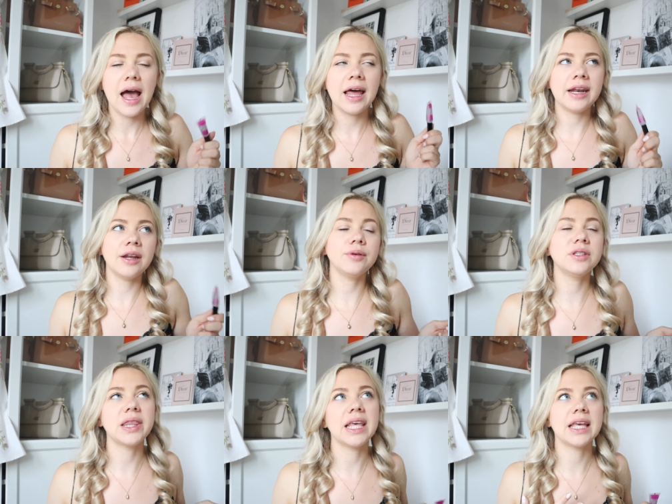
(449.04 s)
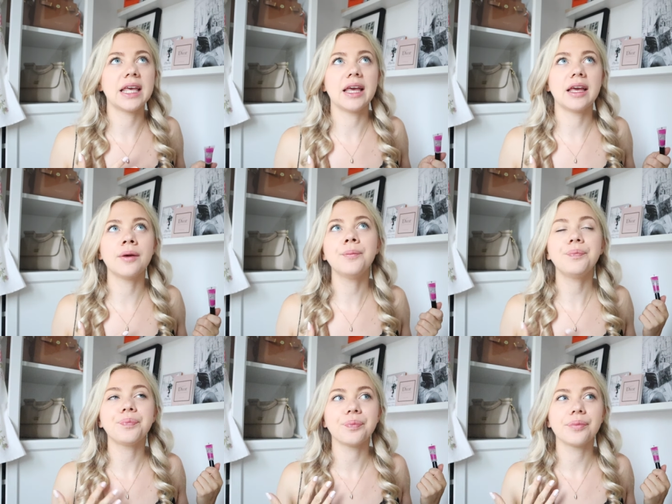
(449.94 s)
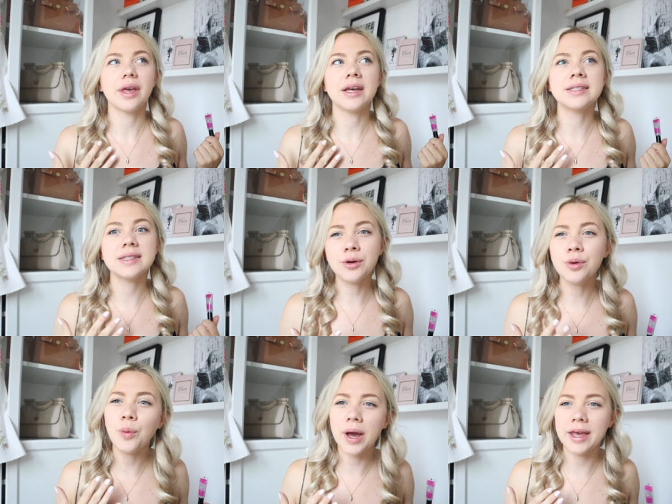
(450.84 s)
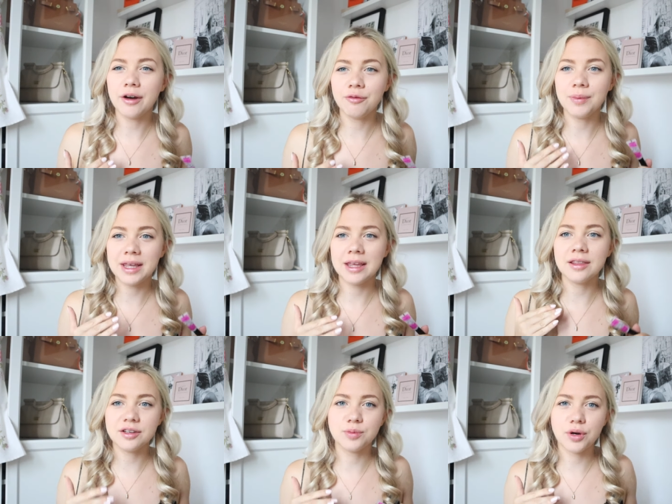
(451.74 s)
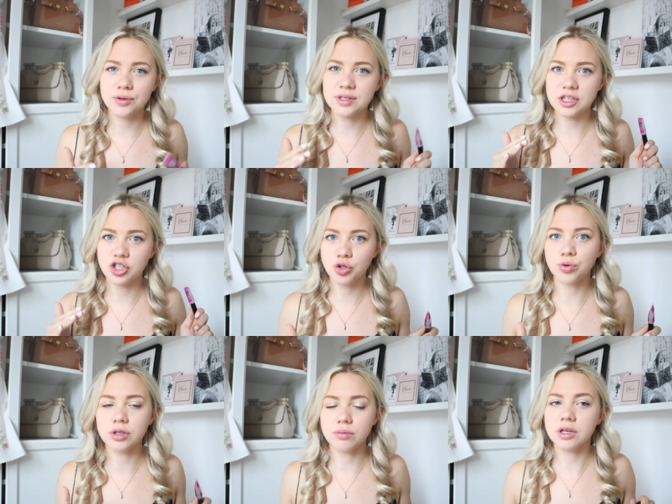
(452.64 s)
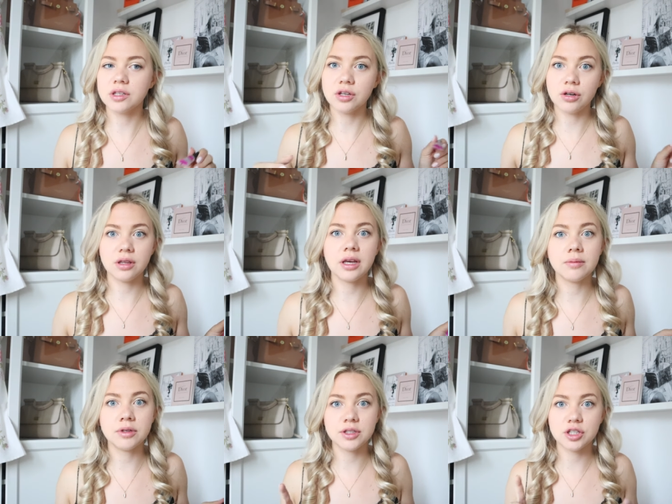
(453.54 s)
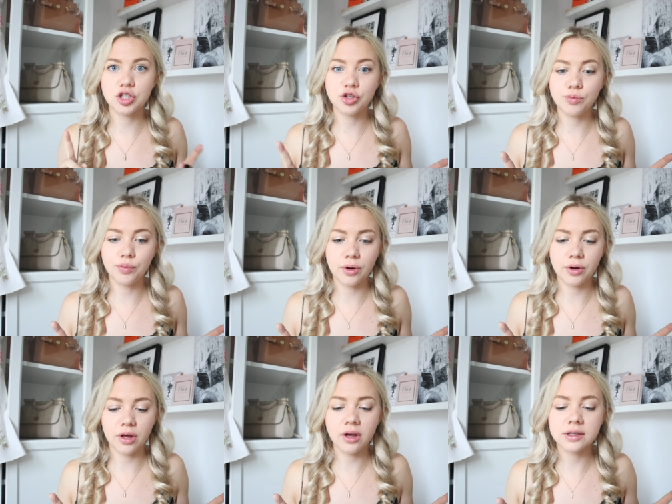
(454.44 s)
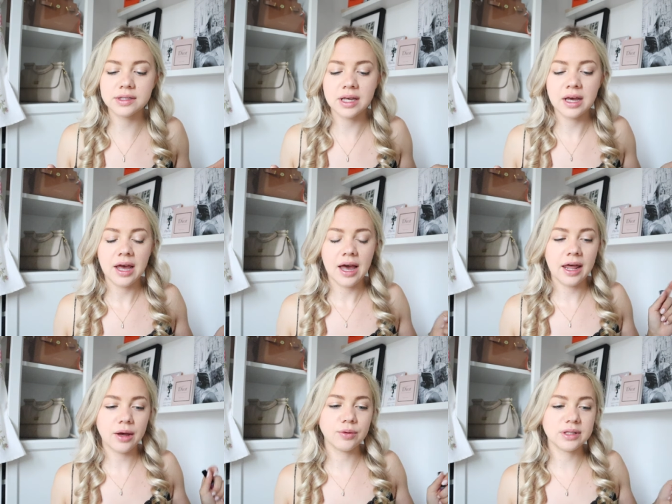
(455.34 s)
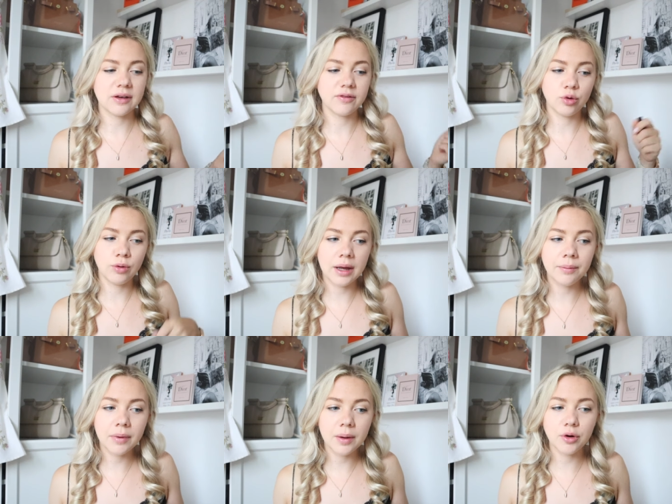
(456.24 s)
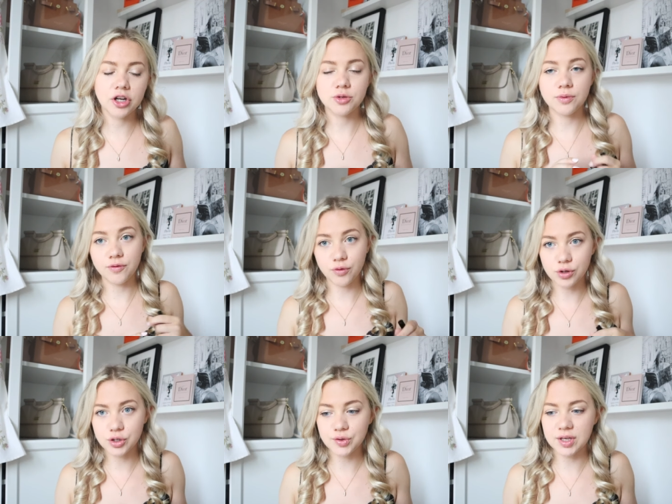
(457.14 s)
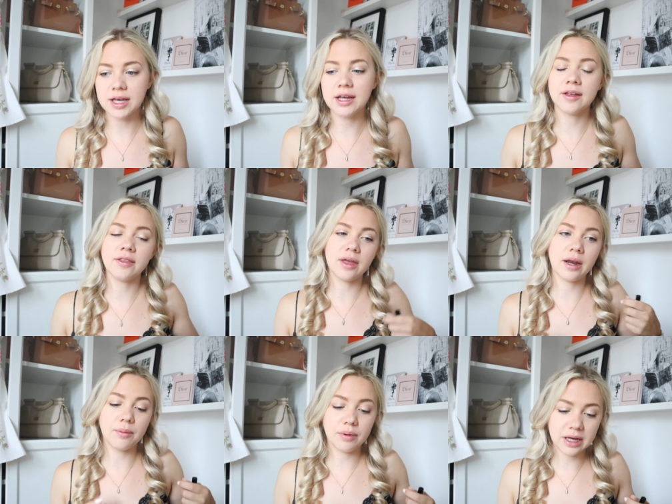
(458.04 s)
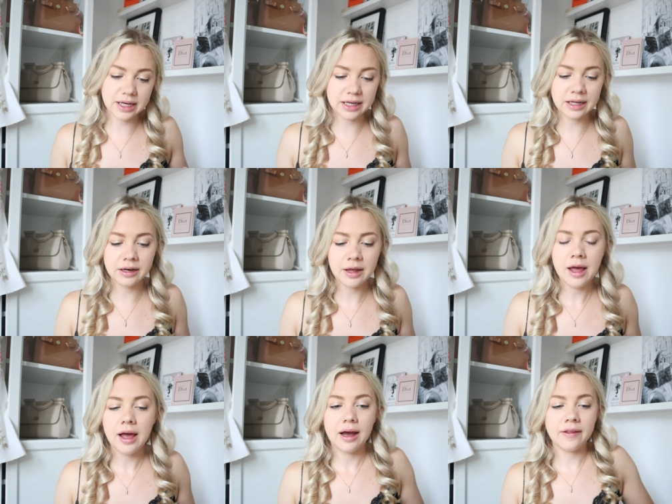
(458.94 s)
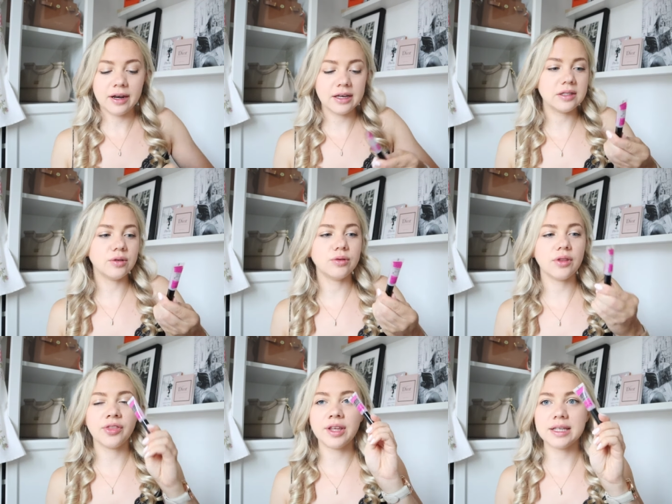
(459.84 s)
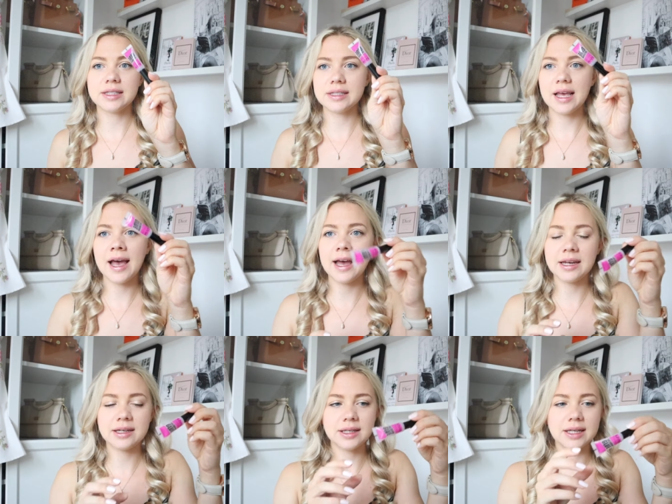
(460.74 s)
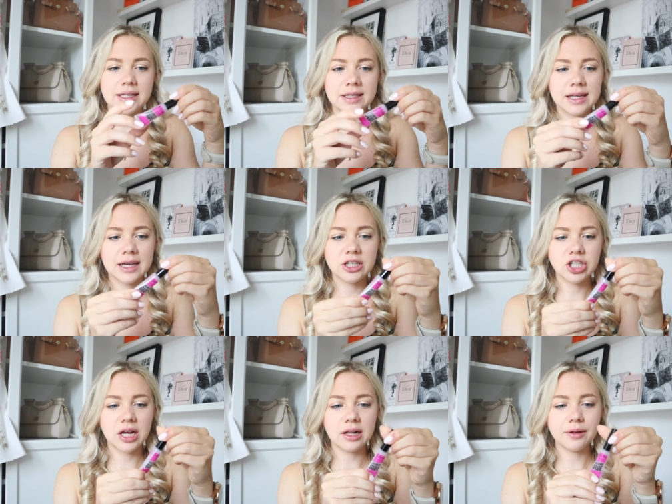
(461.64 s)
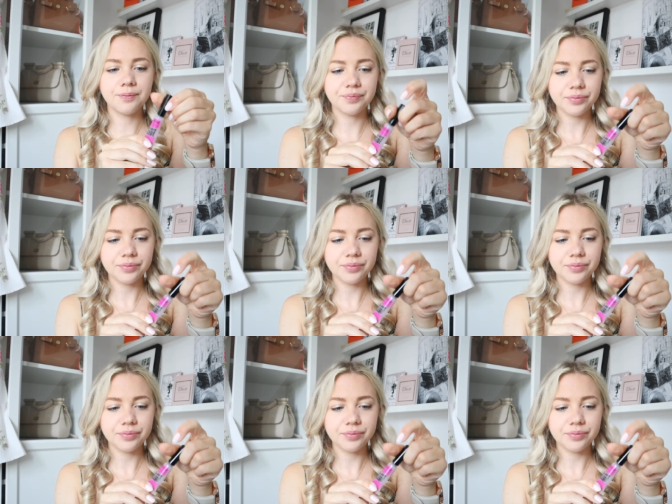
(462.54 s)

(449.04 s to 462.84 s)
And then I was thinking, is there a way of making this process shorter? Because currently I'm using two products and I always have to wet my brush before using it and then applying it. And then I saw this, and it's like a gel.